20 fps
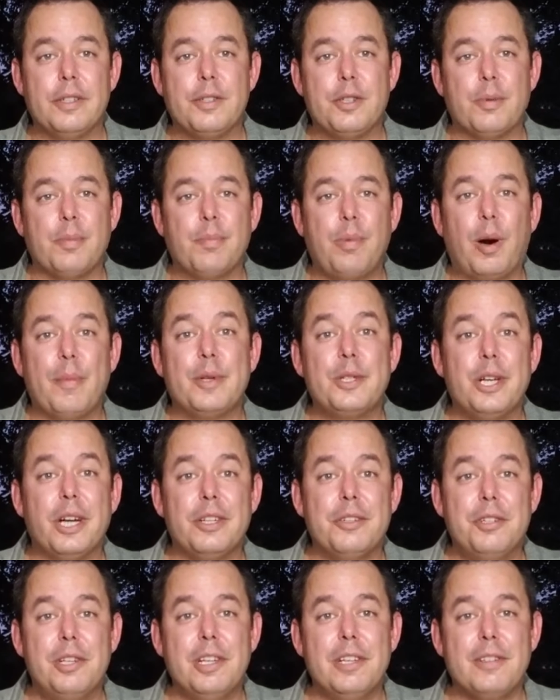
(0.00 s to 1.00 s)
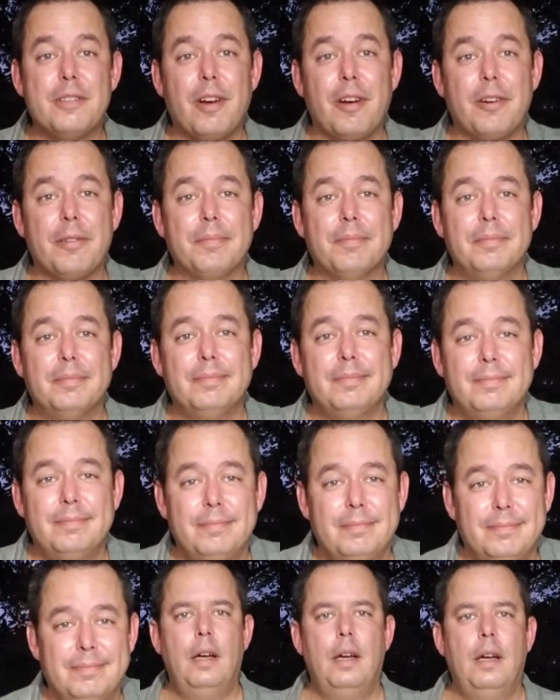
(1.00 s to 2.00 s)
some Parmesan cheese on them.
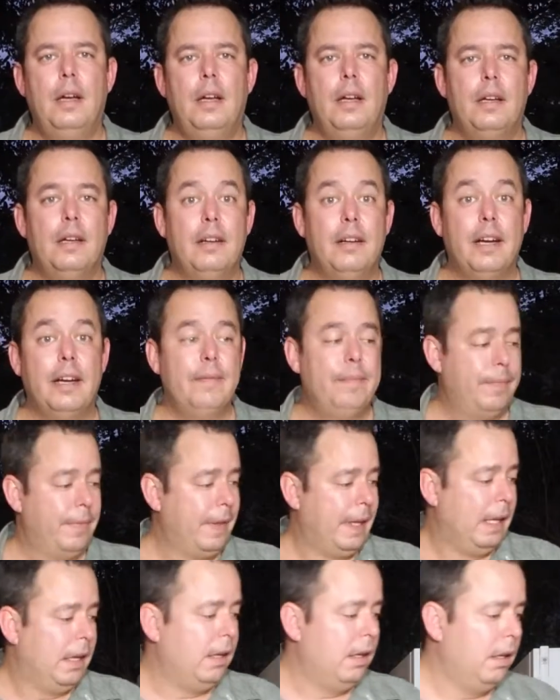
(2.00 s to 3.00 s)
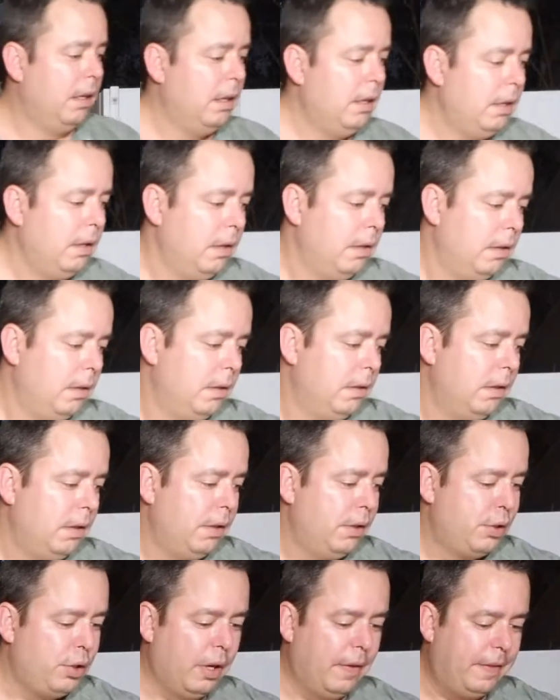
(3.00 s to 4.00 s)
Alright,
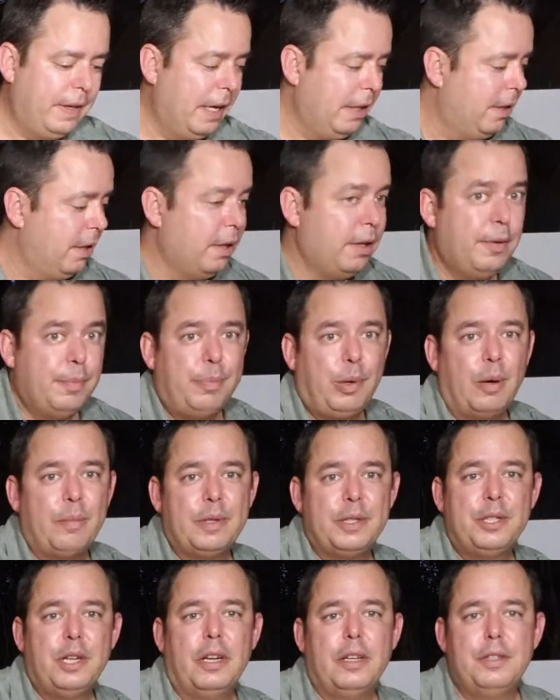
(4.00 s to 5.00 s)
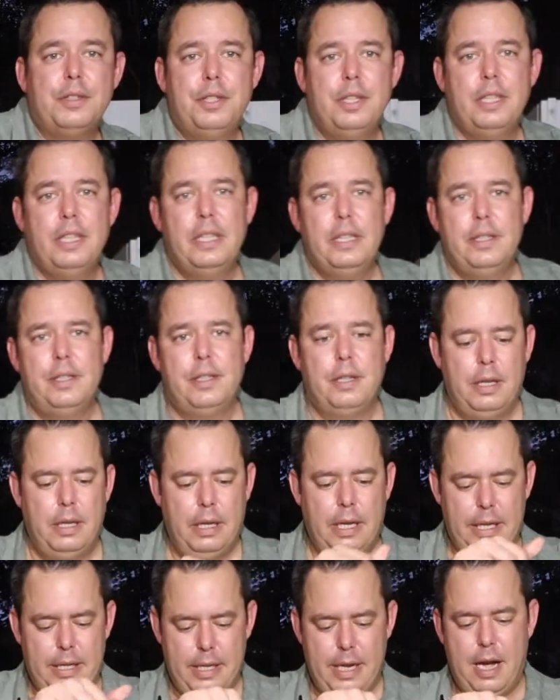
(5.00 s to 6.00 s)
so I've got the Parmesan cheese
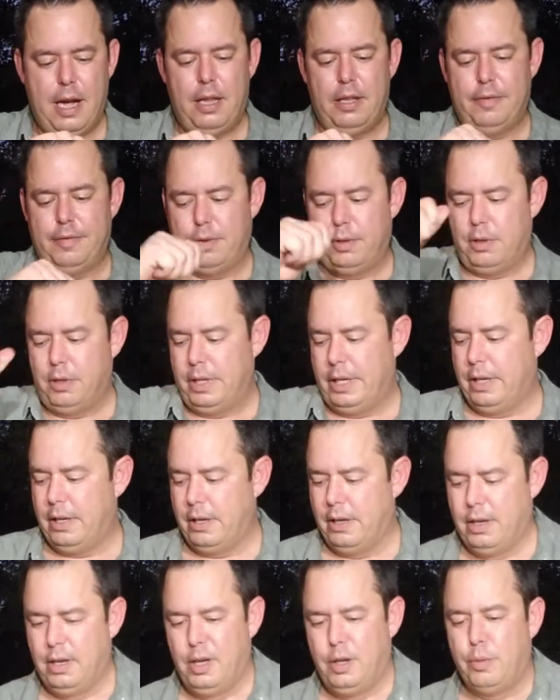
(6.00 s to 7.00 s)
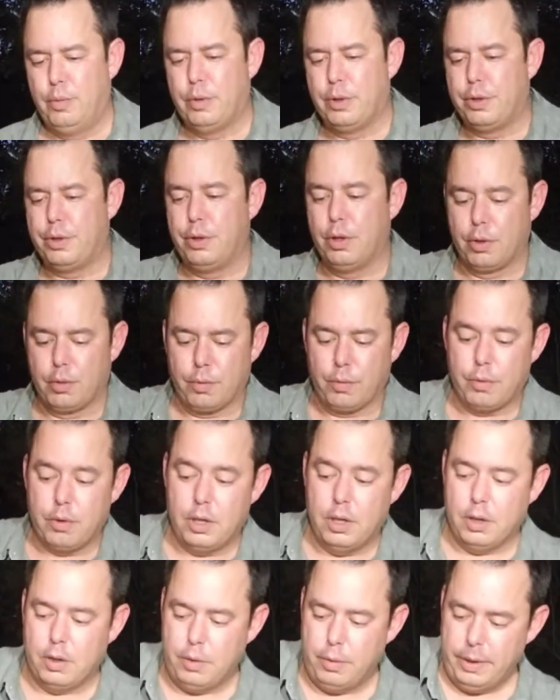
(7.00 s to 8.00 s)
and the olive oil here. We'll just do a
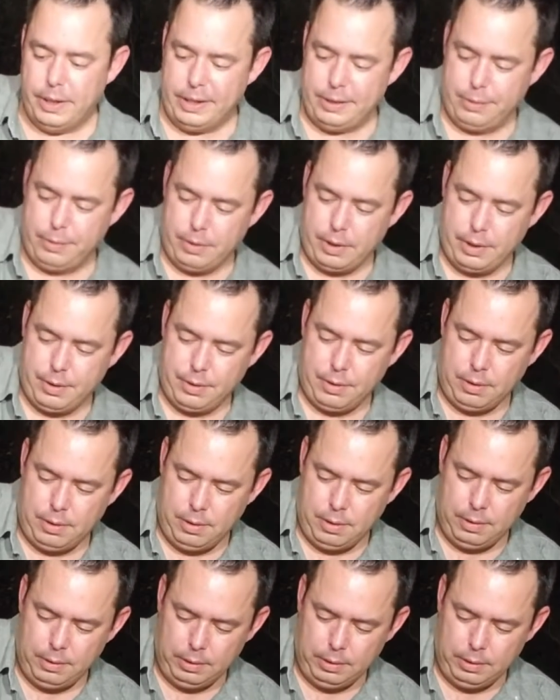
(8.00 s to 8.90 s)
real quick drizzle.